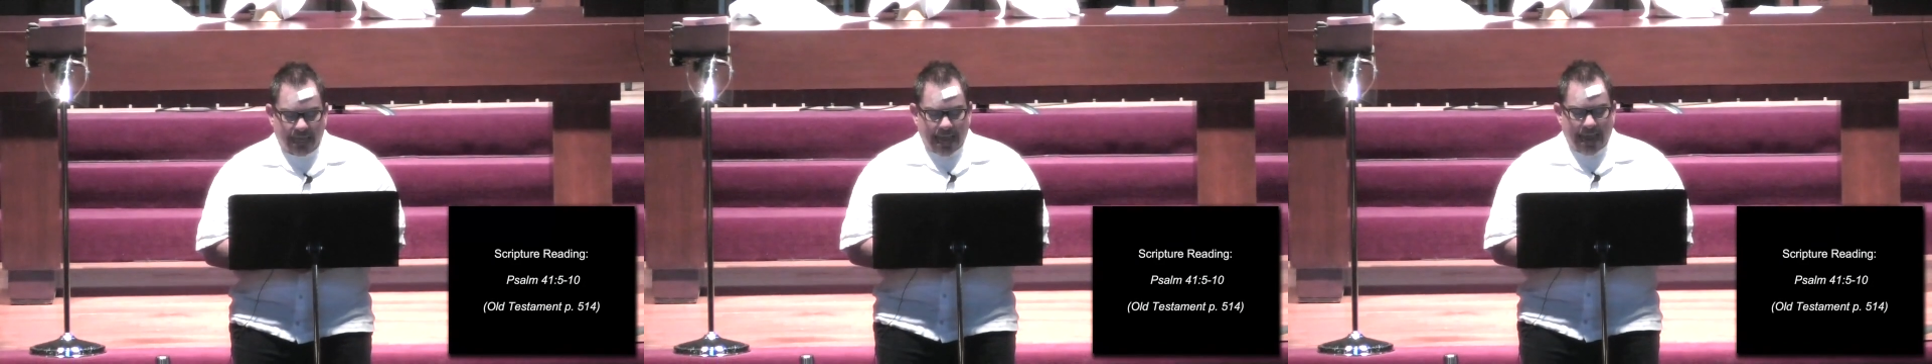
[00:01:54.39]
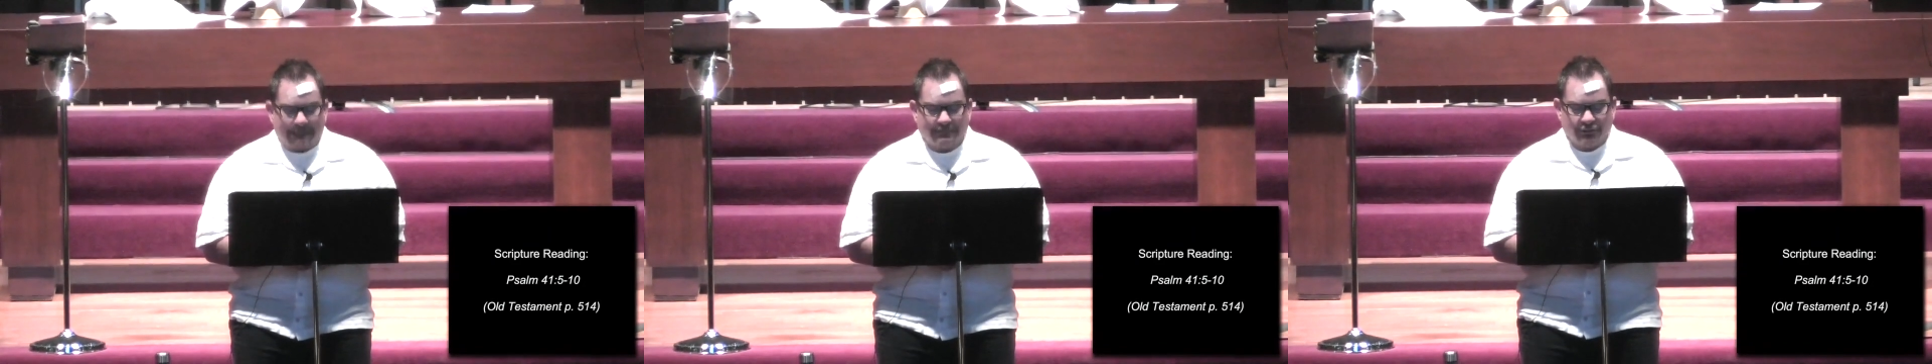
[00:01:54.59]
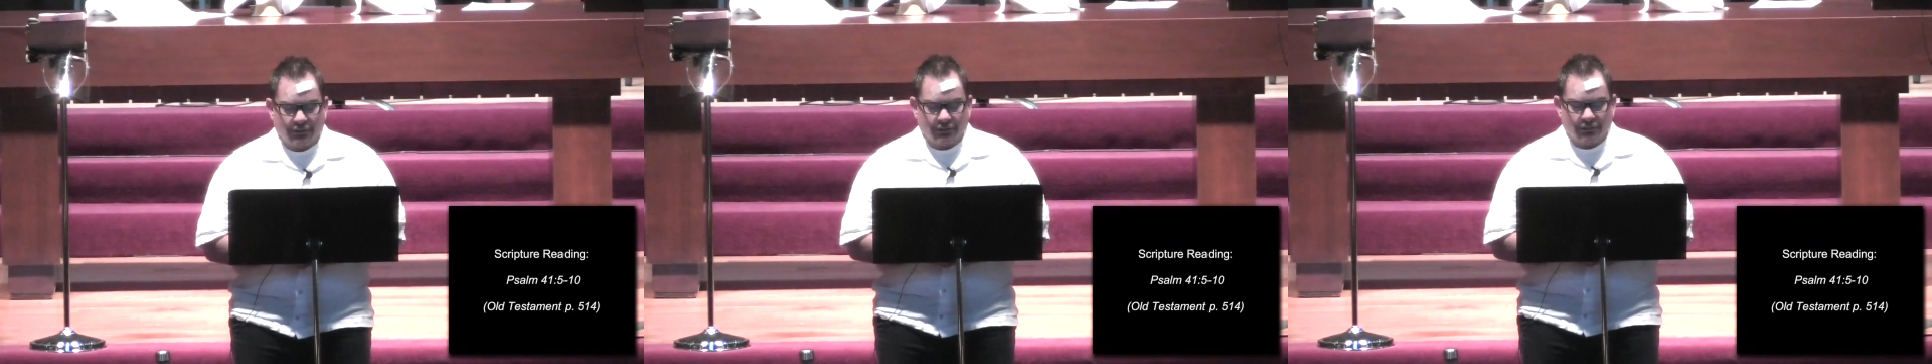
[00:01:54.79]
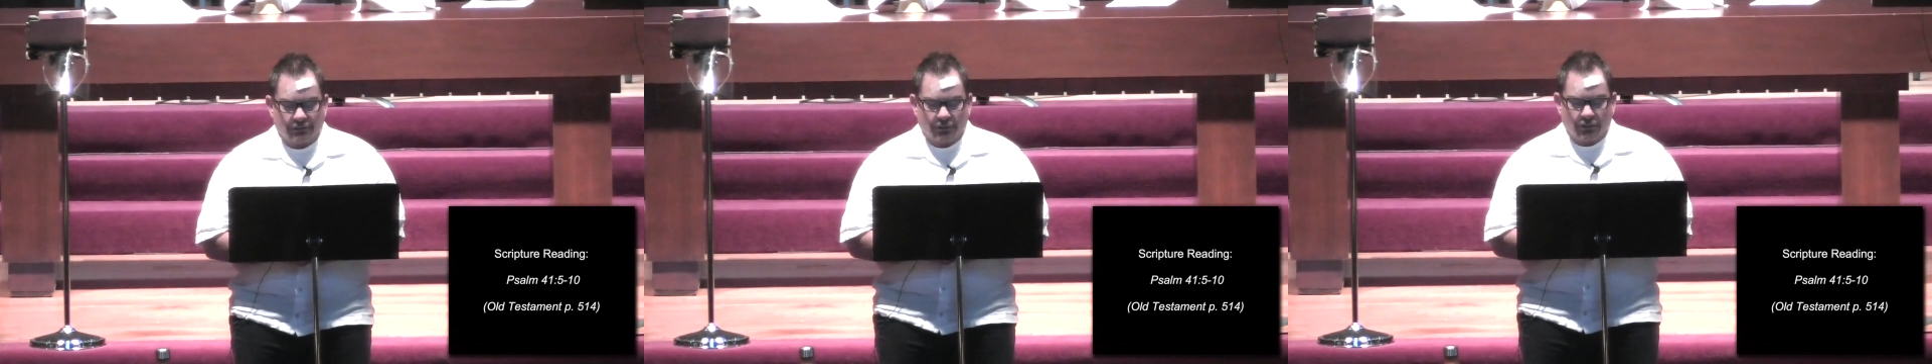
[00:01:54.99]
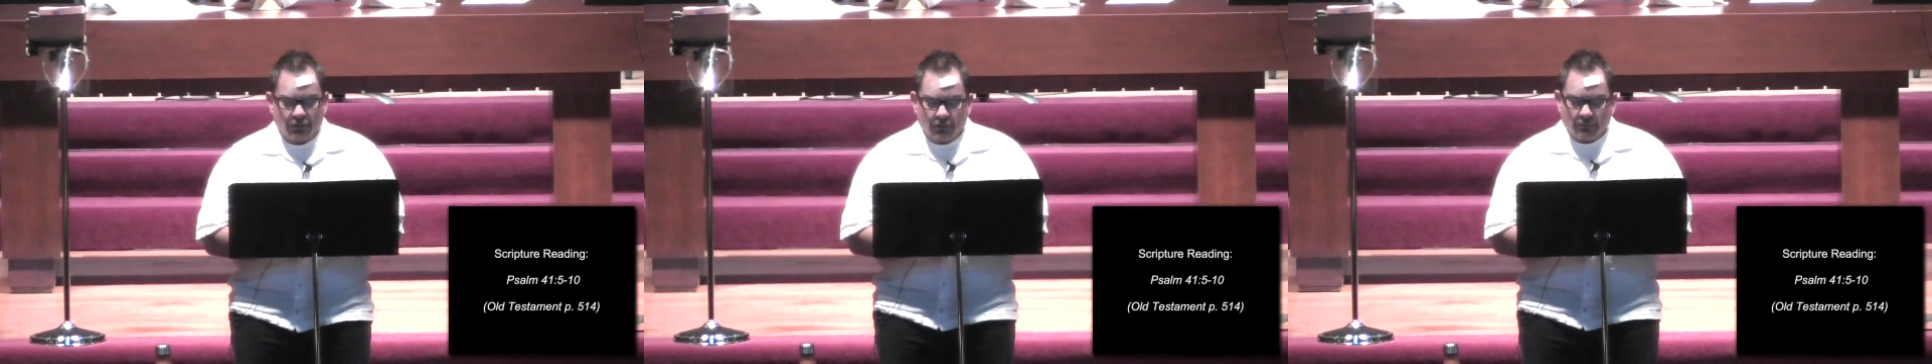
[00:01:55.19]
captures
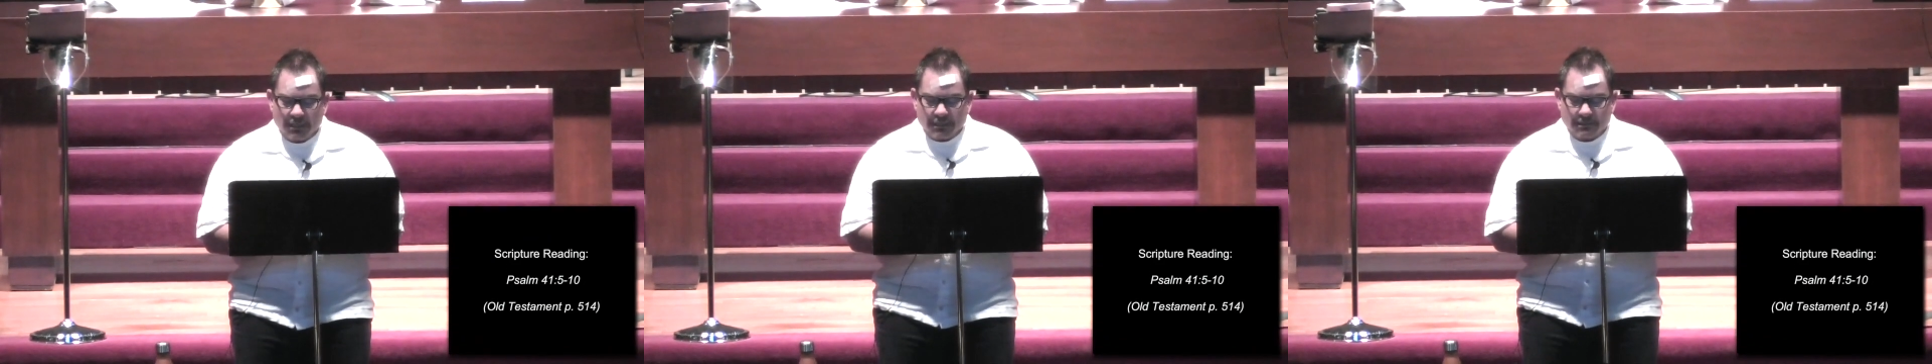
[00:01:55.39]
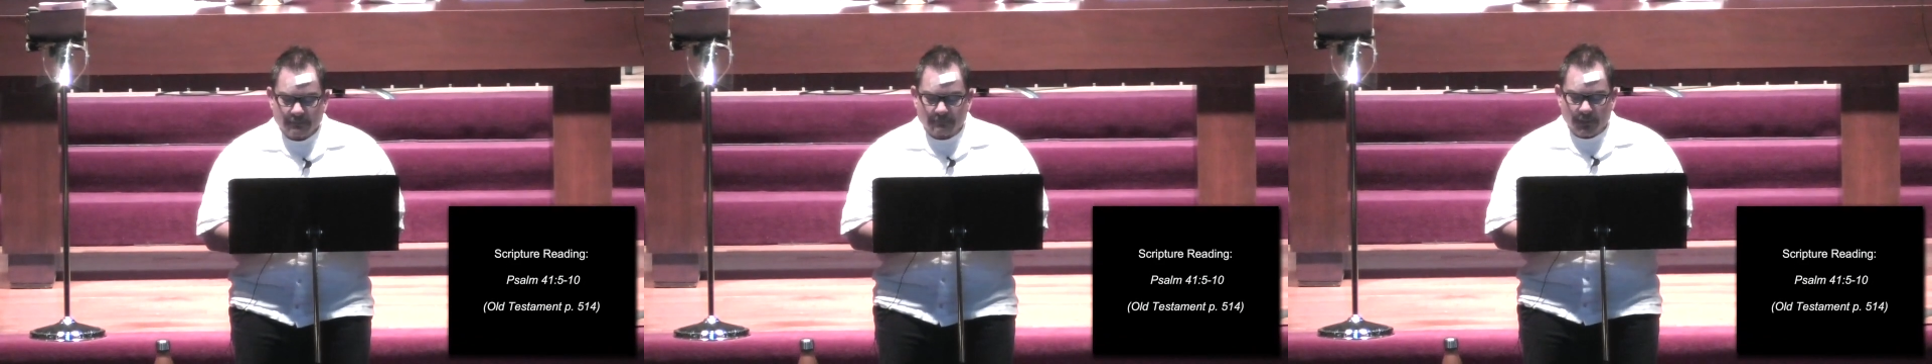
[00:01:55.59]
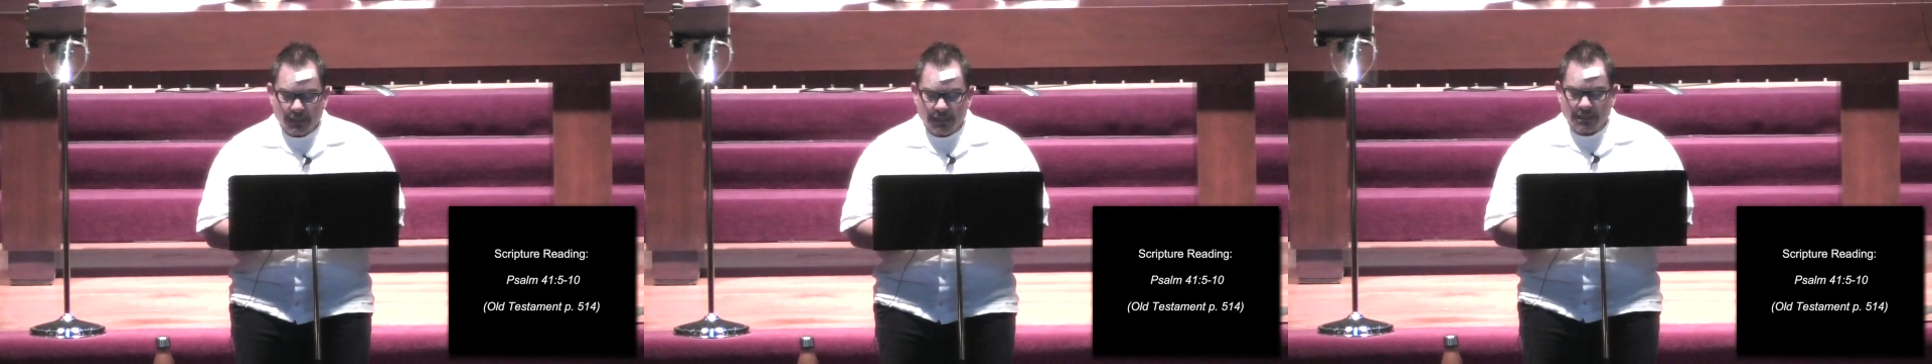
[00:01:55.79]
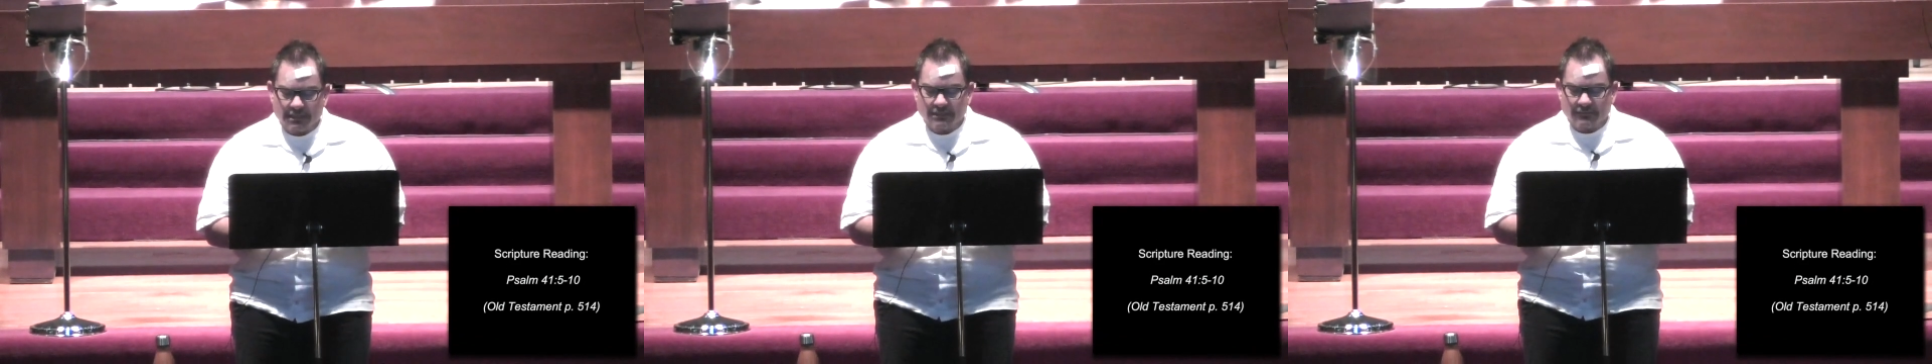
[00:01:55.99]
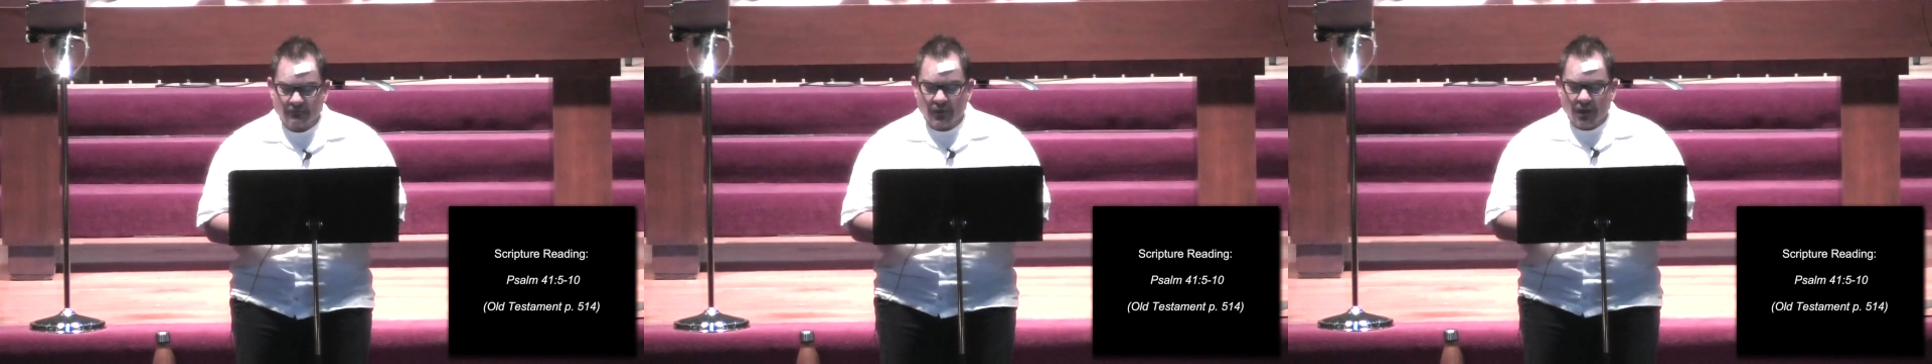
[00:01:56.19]
the human
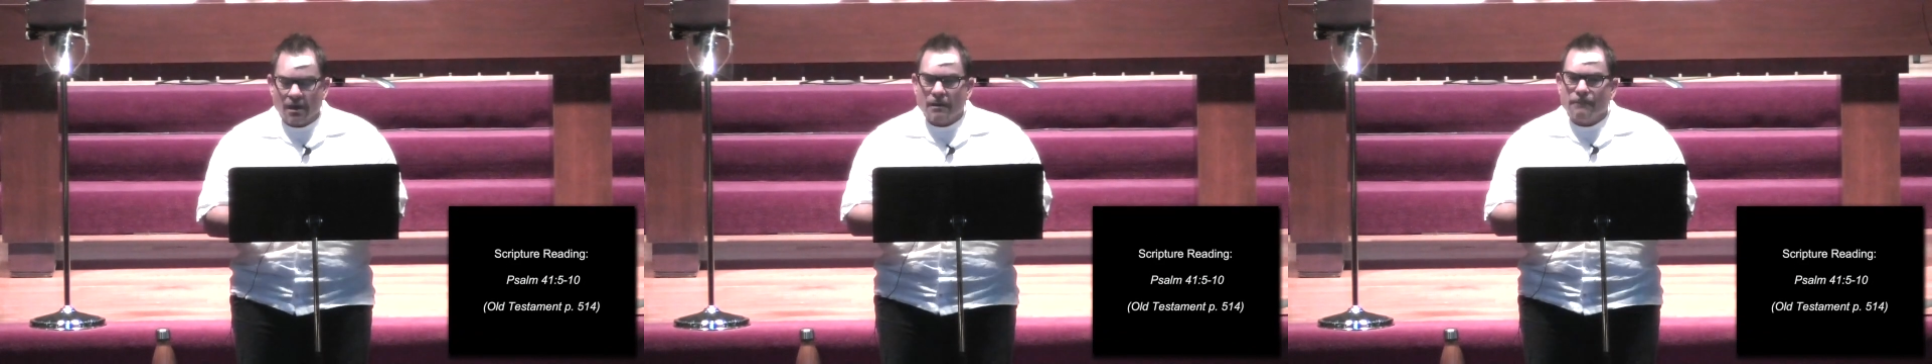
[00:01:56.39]
experience of